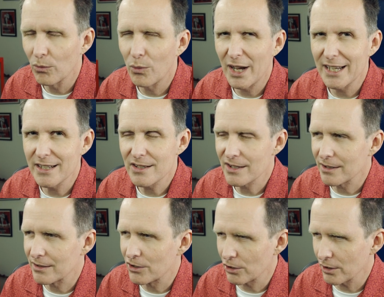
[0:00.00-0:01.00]
why is
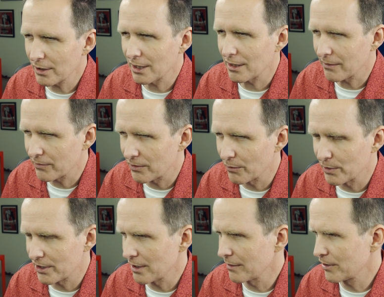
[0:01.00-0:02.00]
it jerky if the
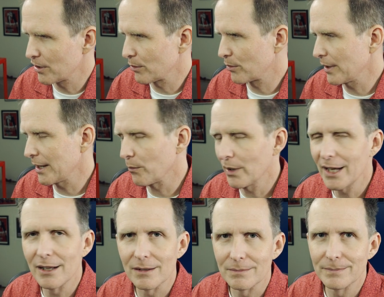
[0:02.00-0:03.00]
Resolve is so great?
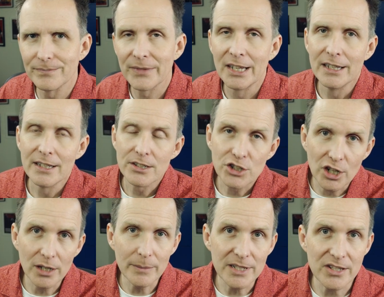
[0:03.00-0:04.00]
Well,
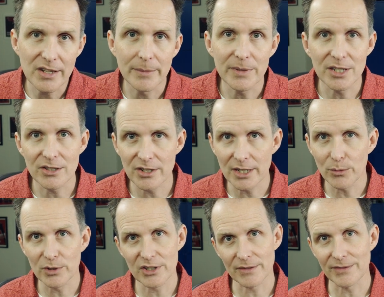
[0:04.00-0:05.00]
Jeremy sent me a
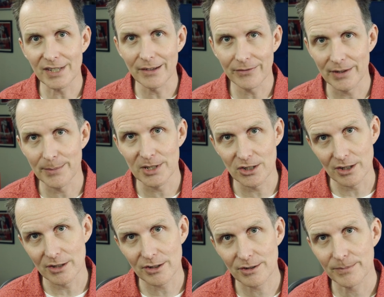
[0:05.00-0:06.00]
sequence of TIFF
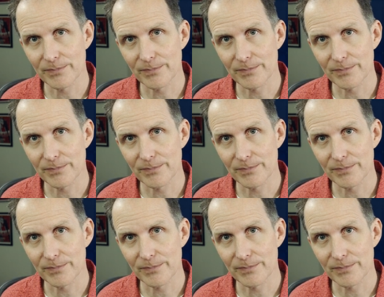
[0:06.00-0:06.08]
images.